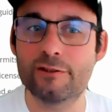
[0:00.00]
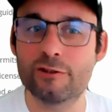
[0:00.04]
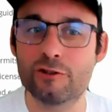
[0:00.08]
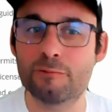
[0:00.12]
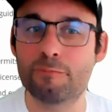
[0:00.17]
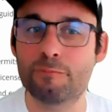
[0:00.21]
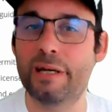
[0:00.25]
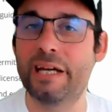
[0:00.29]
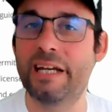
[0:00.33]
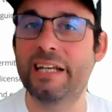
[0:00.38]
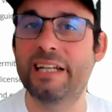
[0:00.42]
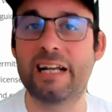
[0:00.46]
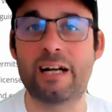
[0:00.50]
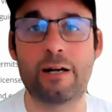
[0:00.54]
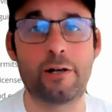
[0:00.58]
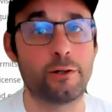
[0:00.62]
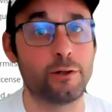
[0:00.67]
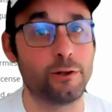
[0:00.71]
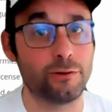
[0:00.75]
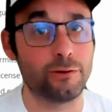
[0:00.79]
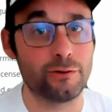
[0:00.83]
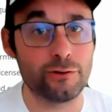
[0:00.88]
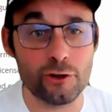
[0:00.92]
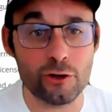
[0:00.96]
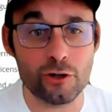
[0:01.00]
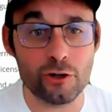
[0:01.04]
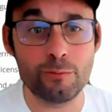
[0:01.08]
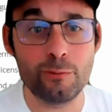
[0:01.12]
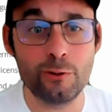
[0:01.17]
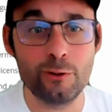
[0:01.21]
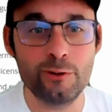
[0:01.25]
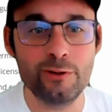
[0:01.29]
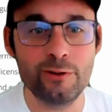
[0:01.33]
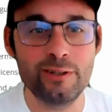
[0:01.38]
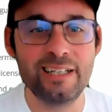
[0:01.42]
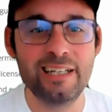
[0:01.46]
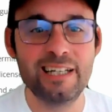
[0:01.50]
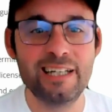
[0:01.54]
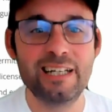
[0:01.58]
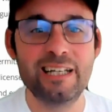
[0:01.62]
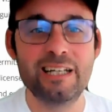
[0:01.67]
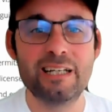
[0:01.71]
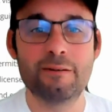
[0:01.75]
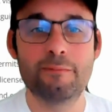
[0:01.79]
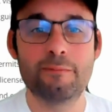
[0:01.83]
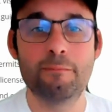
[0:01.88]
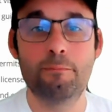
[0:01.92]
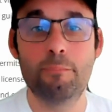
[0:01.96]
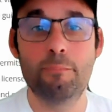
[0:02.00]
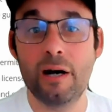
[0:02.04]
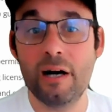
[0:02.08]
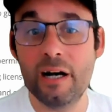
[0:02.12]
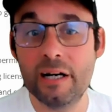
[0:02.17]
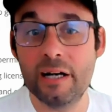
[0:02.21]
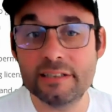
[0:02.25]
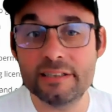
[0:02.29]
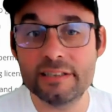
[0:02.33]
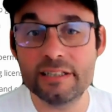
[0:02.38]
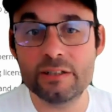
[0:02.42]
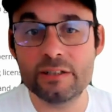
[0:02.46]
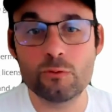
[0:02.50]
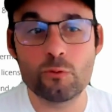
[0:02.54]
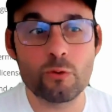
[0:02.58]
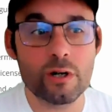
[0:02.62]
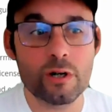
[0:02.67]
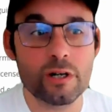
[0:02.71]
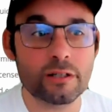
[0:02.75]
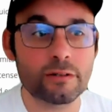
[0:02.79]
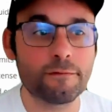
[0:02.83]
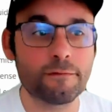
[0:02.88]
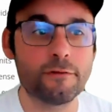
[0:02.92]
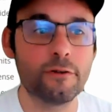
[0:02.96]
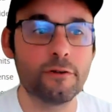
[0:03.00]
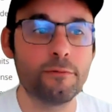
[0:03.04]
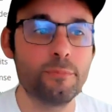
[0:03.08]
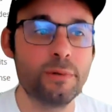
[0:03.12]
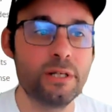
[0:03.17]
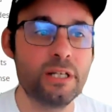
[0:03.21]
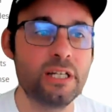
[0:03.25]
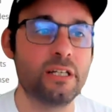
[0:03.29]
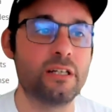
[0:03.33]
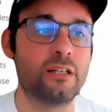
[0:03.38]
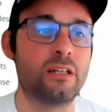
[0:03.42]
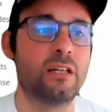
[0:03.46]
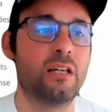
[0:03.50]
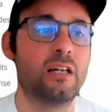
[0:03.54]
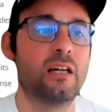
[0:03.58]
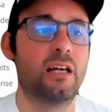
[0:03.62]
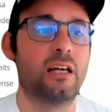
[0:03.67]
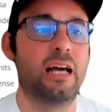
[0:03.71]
to Spain are not normal, but it worked for me.